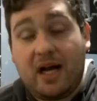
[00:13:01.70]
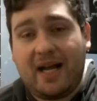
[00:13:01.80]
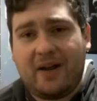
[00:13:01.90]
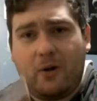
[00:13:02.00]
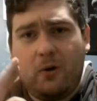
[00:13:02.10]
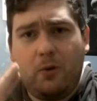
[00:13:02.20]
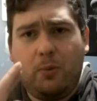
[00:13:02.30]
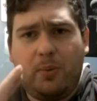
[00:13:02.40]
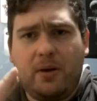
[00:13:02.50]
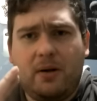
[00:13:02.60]
I
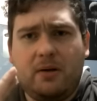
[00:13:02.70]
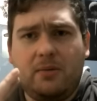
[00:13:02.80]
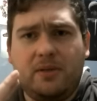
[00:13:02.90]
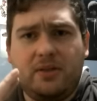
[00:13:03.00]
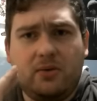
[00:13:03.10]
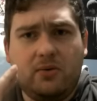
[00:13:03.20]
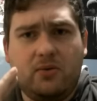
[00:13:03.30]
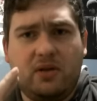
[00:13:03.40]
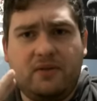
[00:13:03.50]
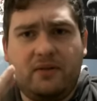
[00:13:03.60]
hope um, the Toku
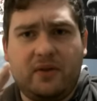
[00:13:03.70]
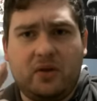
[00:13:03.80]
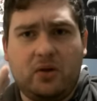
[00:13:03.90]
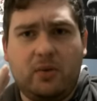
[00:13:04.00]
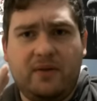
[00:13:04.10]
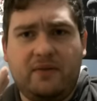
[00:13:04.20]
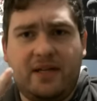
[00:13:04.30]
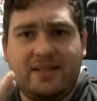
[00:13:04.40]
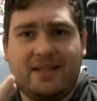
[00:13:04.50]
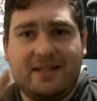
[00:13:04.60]
equivalent of the hallway
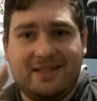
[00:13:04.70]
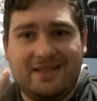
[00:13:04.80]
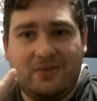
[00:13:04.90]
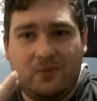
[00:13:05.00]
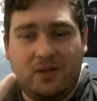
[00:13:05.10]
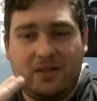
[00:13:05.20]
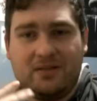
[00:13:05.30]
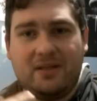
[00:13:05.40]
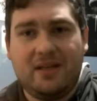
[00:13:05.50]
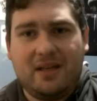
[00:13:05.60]
fights, like in Season
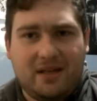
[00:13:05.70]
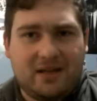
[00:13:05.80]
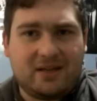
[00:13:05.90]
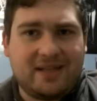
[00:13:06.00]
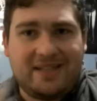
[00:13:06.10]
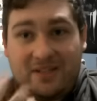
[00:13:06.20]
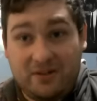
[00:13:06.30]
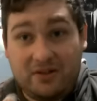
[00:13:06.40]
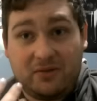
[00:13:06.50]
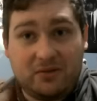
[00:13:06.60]
1, uh, like
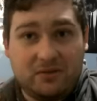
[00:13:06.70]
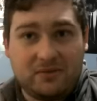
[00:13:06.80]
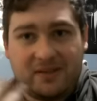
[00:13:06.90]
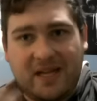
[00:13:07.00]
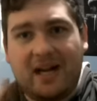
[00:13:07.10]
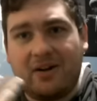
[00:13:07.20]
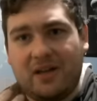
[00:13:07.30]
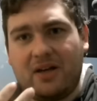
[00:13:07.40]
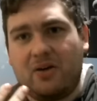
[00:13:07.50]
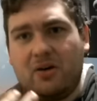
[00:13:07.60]
Daredevil-style
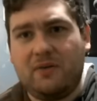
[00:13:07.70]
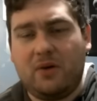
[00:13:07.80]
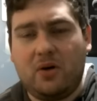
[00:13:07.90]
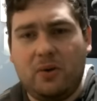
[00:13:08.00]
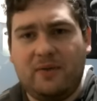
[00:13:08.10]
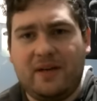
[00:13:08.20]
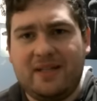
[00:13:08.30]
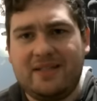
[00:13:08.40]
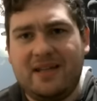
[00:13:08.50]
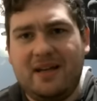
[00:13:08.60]
kind of hall hallway
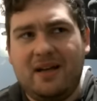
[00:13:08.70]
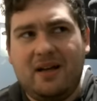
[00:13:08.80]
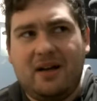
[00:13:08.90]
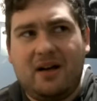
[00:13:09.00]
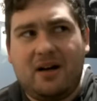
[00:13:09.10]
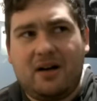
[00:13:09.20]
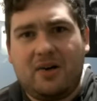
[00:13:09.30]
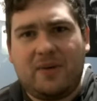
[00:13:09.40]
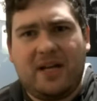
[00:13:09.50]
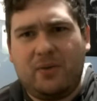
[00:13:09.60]
fights,
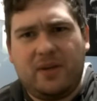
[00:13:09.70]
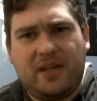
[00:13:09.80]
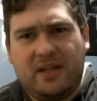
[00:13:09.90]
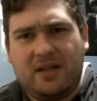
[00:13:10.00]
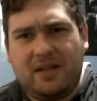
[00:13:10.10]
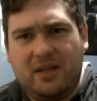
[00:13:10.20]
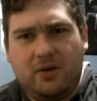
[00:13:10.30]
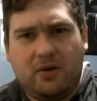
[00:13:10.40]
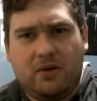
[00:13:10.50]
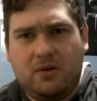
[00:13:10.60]
um, either with uh,
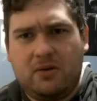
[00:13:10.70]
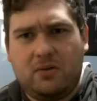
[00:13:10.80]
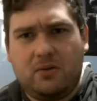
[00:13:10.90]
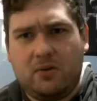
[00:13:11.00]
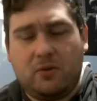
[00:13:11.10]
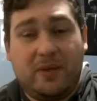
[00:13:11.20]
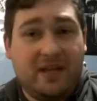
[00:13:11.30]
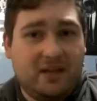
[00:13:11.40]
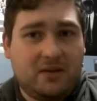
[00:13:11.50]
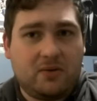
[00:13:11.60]
Nero or
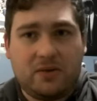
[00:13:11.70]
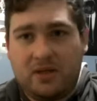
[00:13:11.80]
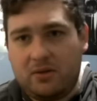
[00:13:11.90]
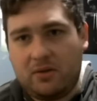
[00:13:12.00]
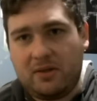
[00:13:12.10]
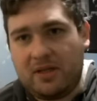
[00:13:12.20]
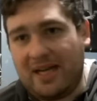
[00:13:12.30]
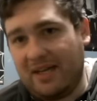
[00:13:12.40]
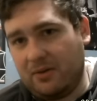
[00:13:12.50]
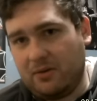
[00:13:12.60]
Omega or Nero and
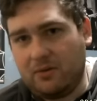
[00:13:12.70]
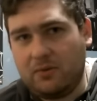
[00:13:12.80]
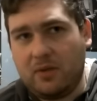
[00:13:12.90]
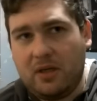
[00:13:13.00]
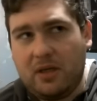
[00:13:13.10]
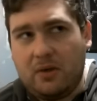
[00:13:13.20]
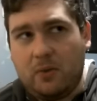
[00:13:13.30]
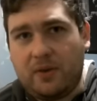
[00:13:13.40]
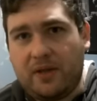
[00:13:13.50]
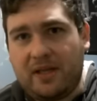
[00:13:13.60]
Ayu
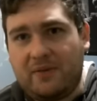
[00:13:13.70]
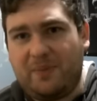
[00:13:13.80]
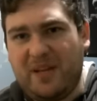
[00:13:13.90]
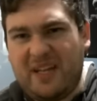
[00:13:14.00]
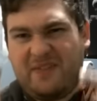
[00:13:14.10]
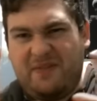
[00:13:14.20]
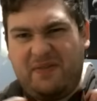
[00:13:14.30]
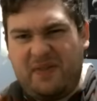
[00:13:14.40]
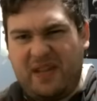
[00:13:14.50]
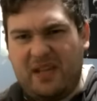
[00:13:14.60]
with like a big
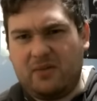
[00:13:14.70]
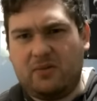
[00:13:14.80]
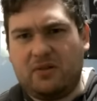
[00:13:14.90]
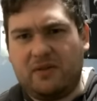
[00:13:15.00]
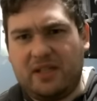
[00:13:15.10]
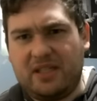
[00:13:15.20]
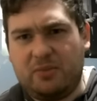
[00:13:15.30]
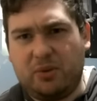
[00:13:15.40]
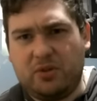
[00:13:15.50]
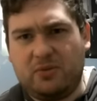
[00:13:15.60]
field of like
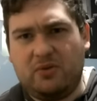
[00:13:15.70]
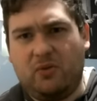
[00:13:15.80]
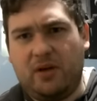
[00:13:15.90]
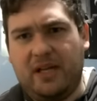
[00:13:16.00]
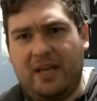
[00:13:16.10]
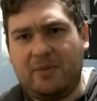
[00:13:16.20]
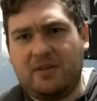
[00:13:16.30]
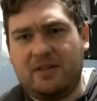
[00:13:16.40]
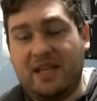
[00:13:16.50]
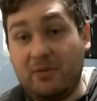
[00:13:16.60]
disposable grunt
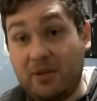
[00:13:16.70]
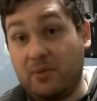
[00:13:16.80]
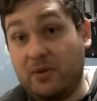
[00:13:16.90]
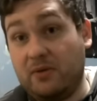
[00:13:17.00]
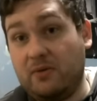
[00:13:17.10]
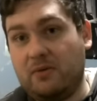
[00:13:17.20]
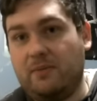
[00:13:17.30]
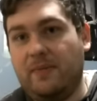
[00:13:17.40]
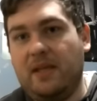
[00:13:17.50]
Amazons. That would be pretty cool.